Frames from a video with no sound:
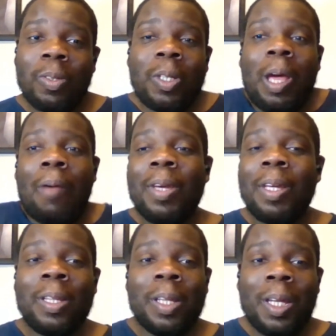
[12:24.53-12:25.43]
I
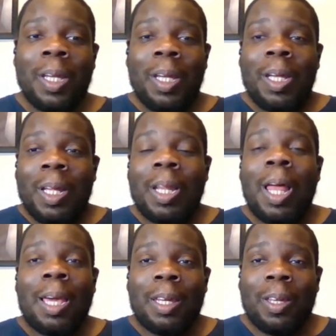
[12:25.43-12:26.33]
mean,
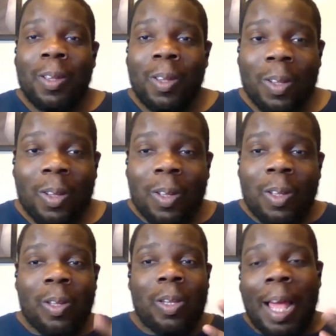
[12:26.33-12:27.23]
like
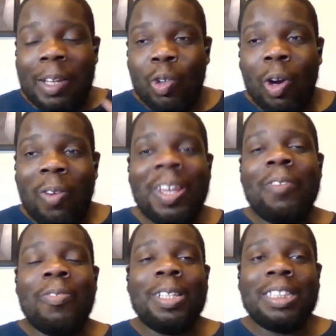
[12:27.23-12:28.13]
Joy
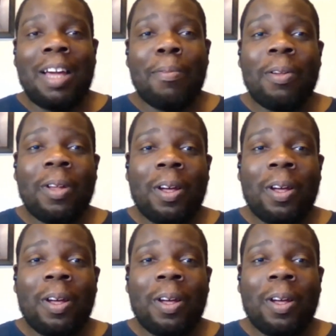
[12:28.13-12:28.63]
Reid, for example.